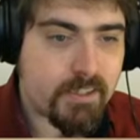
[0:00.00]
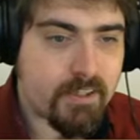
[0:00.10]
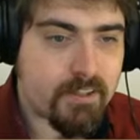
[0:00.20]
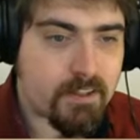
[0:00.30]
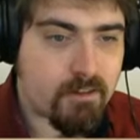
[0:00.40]

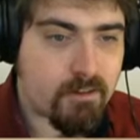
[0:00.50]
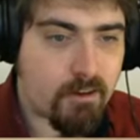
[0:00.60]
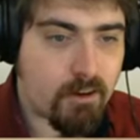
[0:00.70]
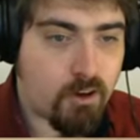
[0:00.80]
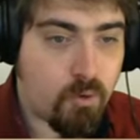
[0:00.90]
this
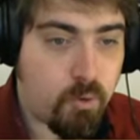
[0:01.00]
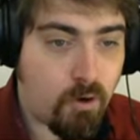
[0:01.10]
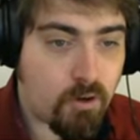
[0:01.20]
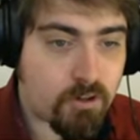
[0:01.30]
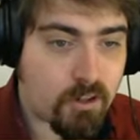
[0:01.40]

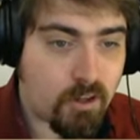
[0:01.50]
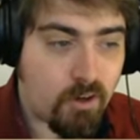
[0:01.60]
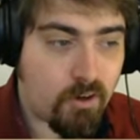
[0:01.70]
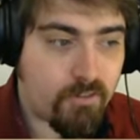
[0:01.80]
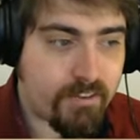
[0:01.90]
quad
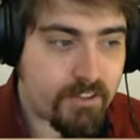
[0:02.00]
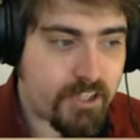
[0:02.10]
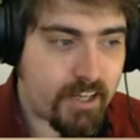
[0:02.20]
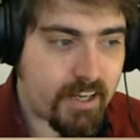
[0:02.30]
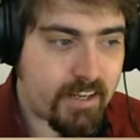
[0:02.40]
of
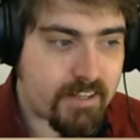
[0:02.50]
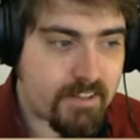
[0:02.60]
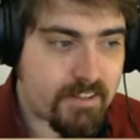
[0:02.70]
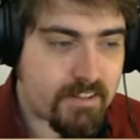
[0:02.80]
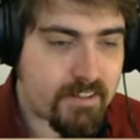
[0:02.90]

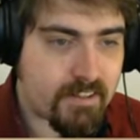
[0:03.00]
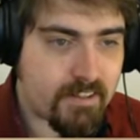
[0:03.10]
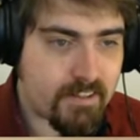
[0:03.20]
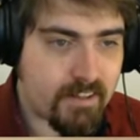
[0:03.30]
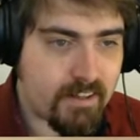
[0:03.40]
chickens
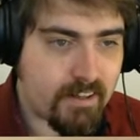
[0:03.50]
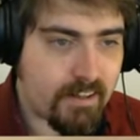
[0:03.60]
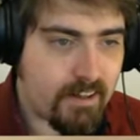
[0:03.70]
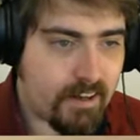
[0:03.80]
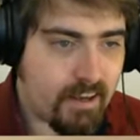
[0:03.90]

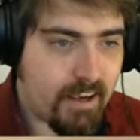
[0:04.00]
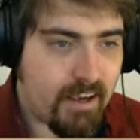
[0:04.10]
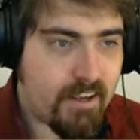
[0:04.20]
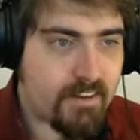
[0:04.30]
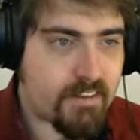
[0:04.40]

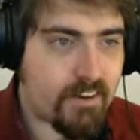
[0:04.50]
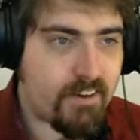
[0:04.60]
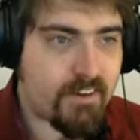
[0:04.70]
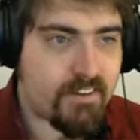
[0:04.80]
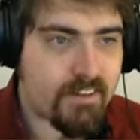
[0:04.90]
is
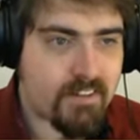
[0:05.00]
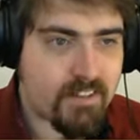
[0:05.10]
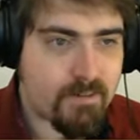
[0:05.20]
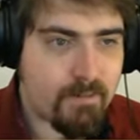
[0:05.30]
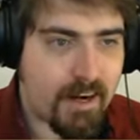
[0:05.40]
going to
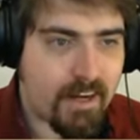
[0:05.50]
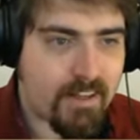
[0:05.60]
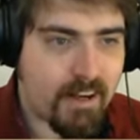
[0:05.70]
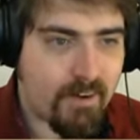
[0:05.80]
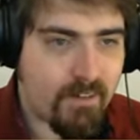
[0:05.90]
smack
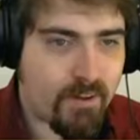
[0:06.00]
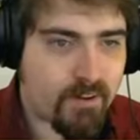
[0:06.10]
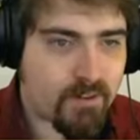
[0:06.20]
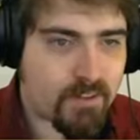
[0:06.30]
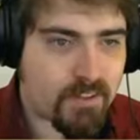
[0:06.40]
down
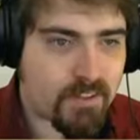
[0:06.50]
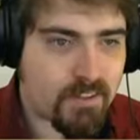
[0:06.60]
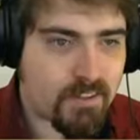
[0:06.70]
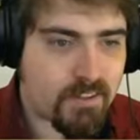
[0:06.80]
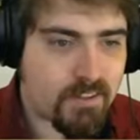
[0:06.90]
those.
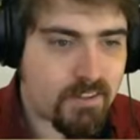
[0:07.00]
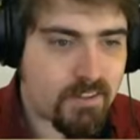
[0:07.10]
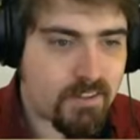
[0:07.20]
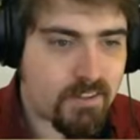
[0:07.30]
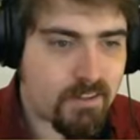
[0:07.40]

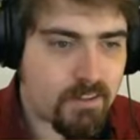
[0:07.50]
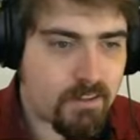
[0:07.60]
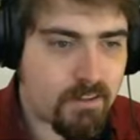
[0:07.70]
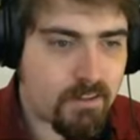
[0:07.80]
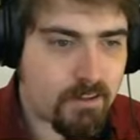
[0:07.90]

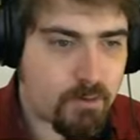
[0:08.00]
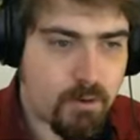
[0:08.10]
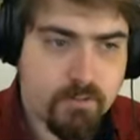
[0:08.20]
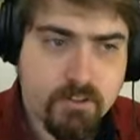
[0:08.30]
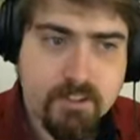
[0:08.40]
The
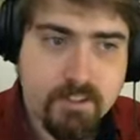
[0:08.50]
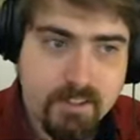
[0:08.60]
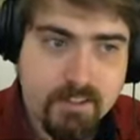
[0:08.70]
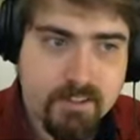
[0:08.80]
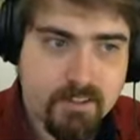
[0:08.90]
quad of G
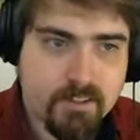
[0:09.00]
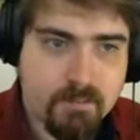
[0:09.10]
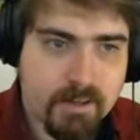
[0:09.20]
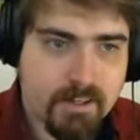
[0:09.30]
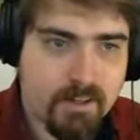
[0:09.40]
C is going to
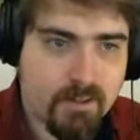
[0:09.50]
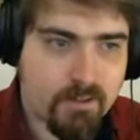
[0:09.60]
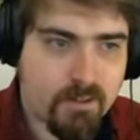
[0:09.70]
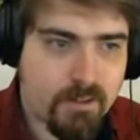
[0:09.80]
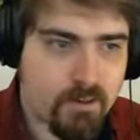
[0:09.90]
smack
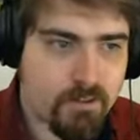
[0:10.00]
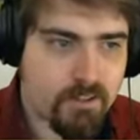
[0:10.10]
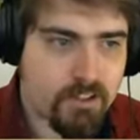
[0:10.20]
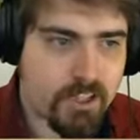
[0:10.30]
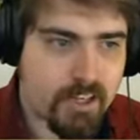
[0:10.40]
down
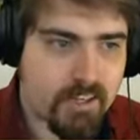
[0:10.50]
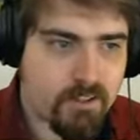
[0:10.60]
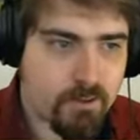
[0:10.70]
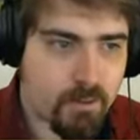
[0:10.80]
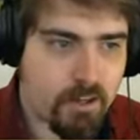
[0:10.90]
those
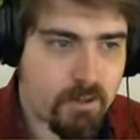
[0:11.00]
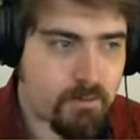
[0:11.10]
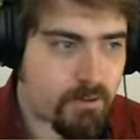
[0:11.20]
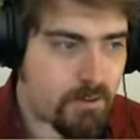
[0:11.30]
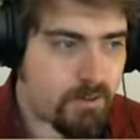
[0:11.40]
chickens. One of
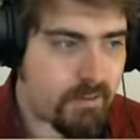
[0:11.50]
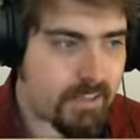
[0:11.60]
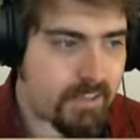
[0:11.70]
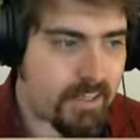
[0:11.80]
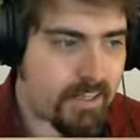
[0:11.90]
them's
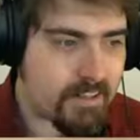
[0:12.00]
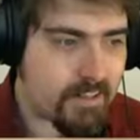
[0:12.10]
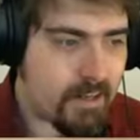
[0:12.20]
already dead.